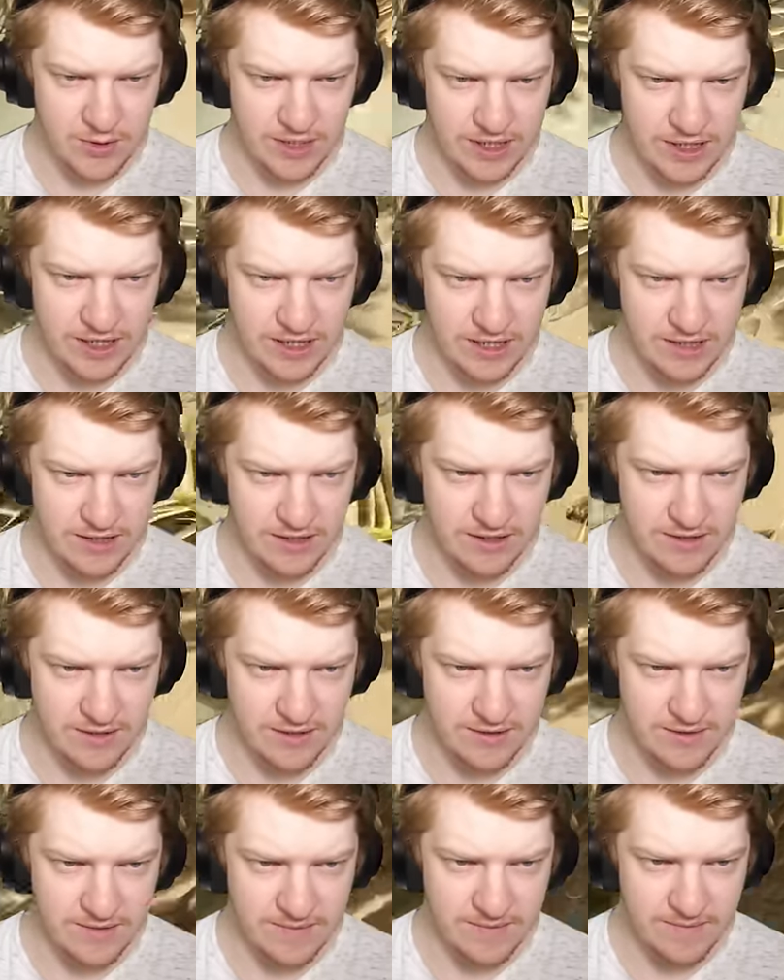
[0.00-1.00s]
one here.
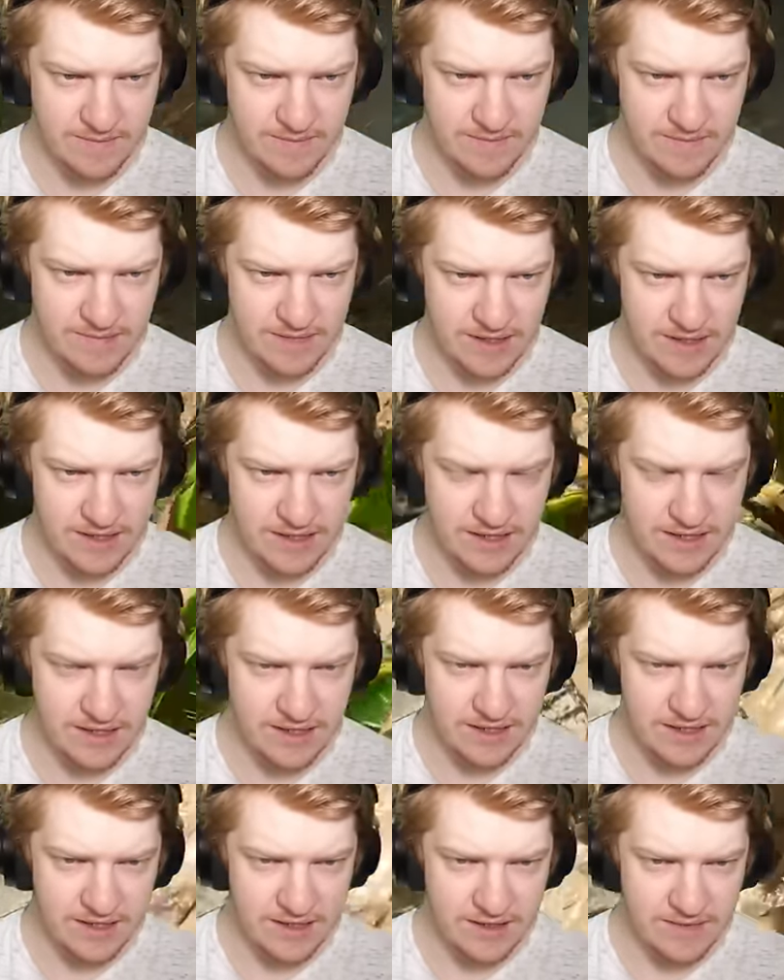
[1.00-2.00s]
You found one?